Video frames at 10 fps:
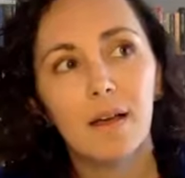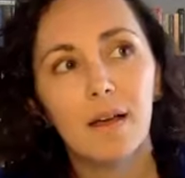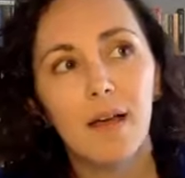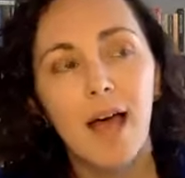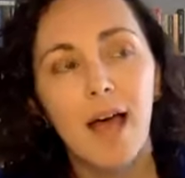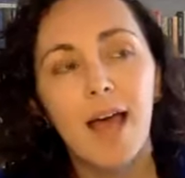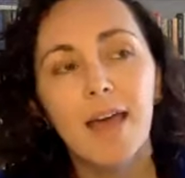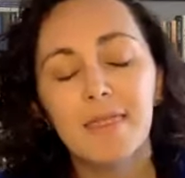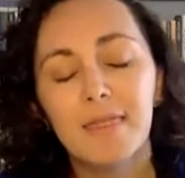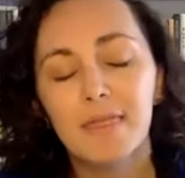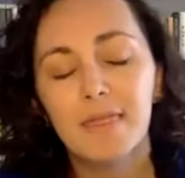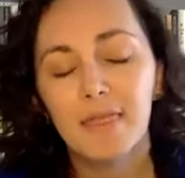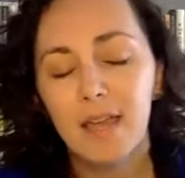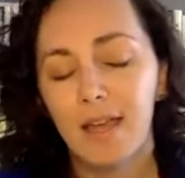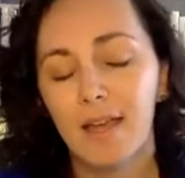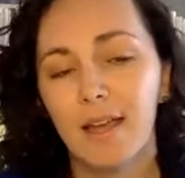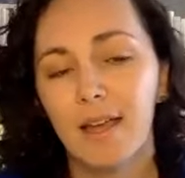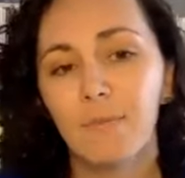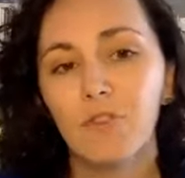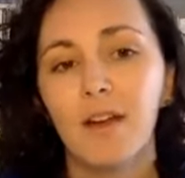I think
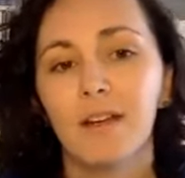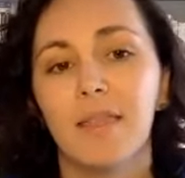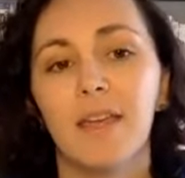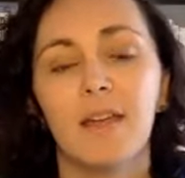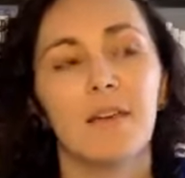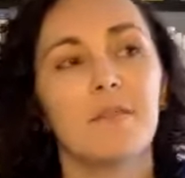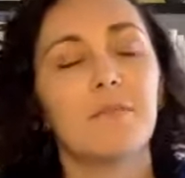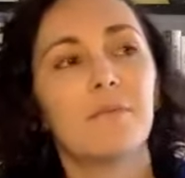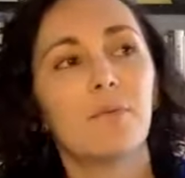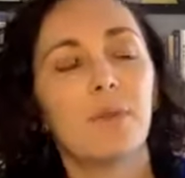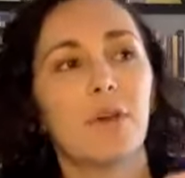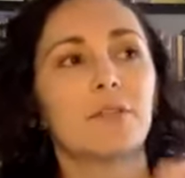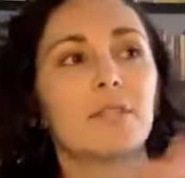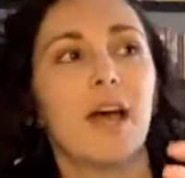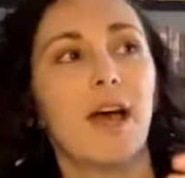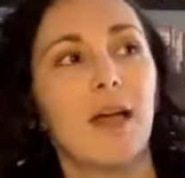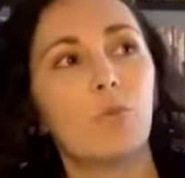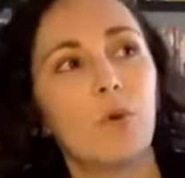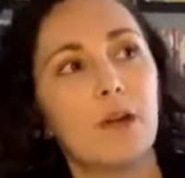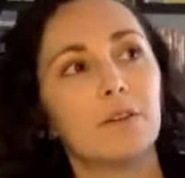I'm trying to think of with our
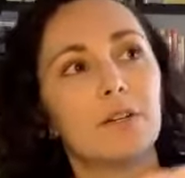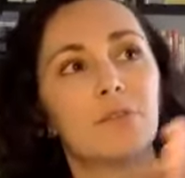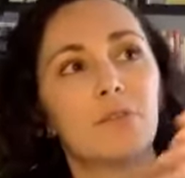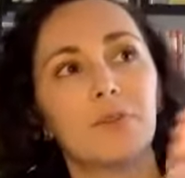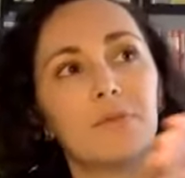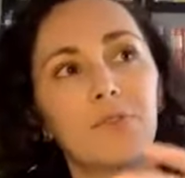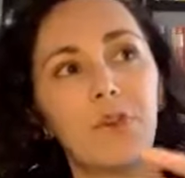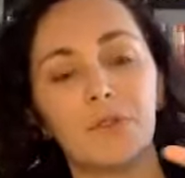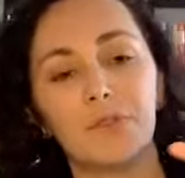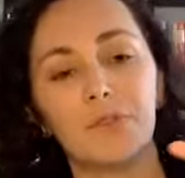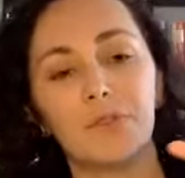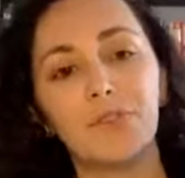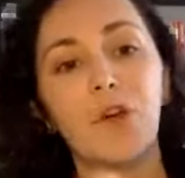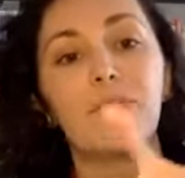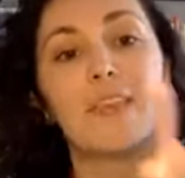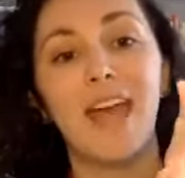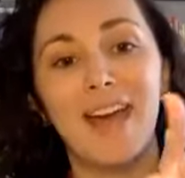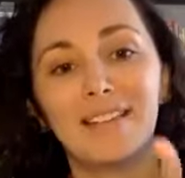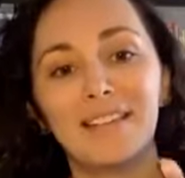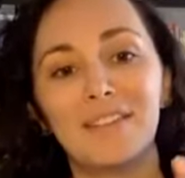time where to sort of start. So I'll start with the
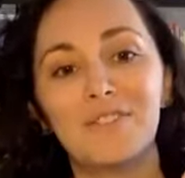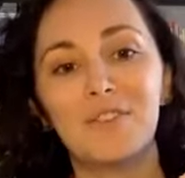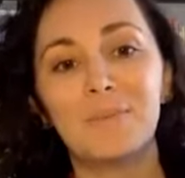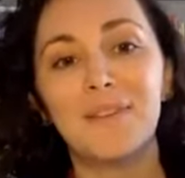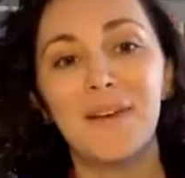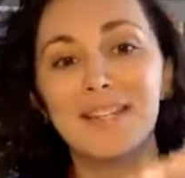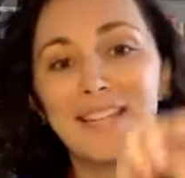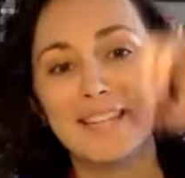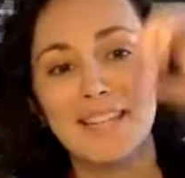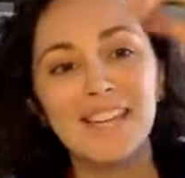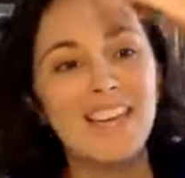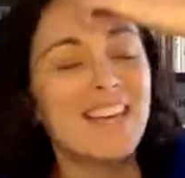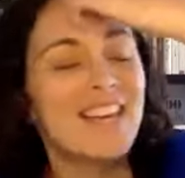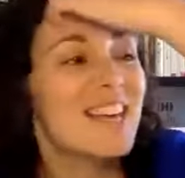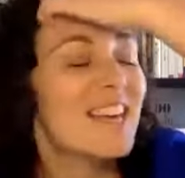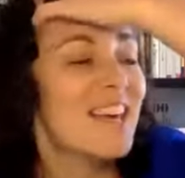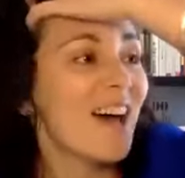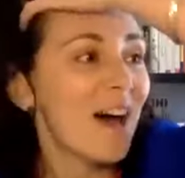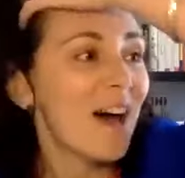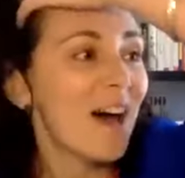end in terms of identity
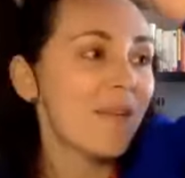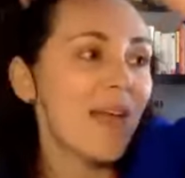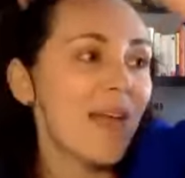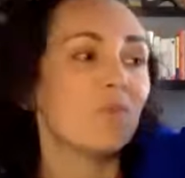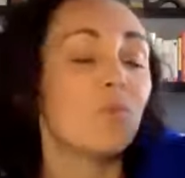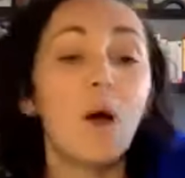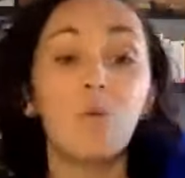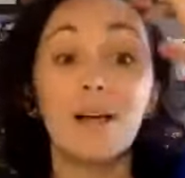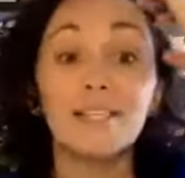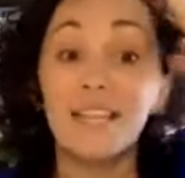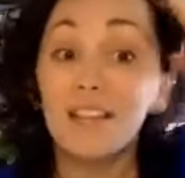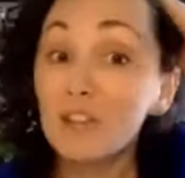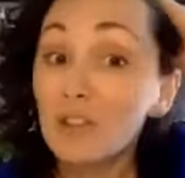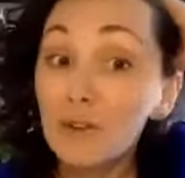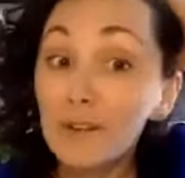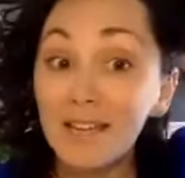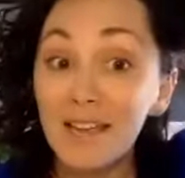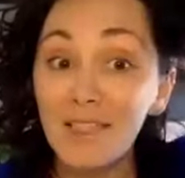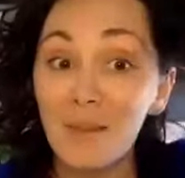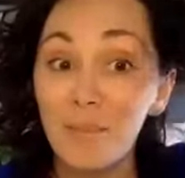and what wasn't
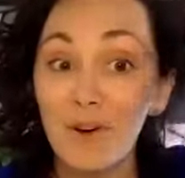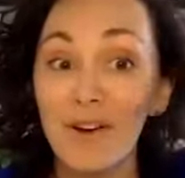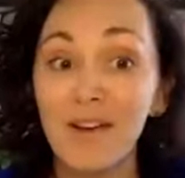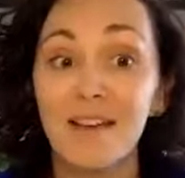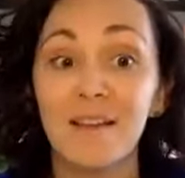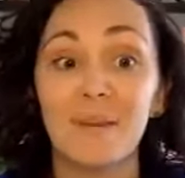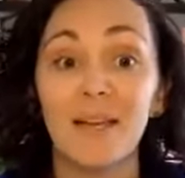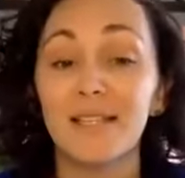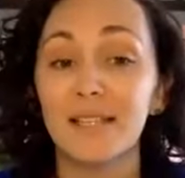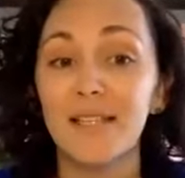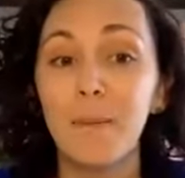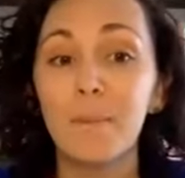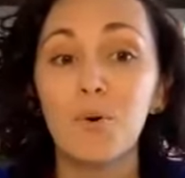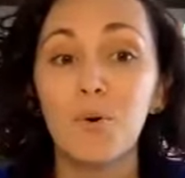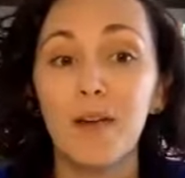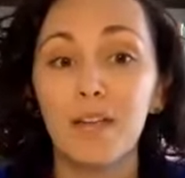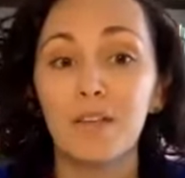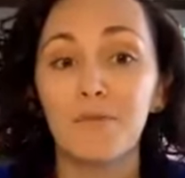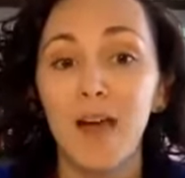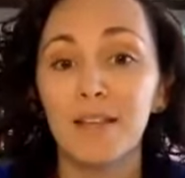included in the book, because at some point
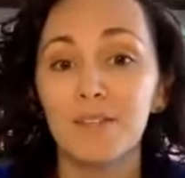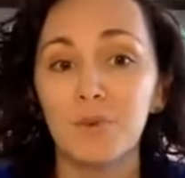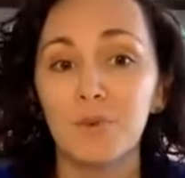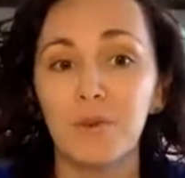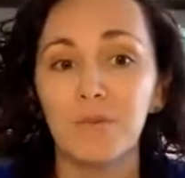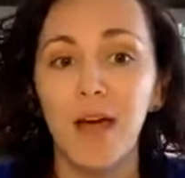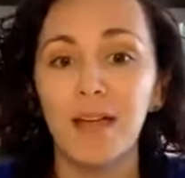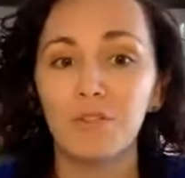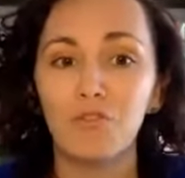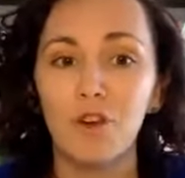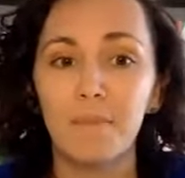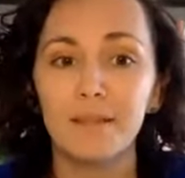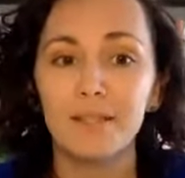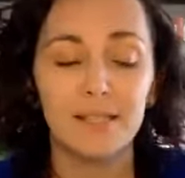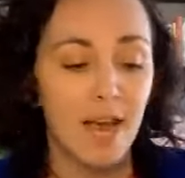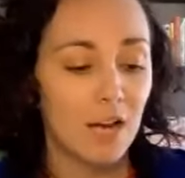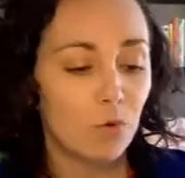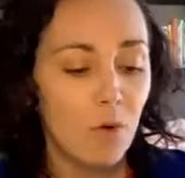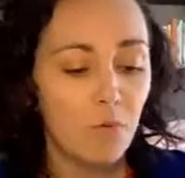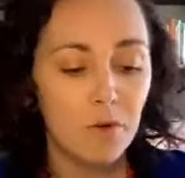you've got to sort of cut and trim and decide
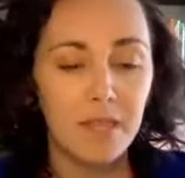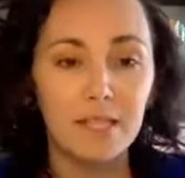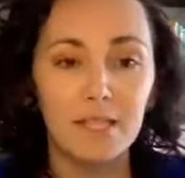what will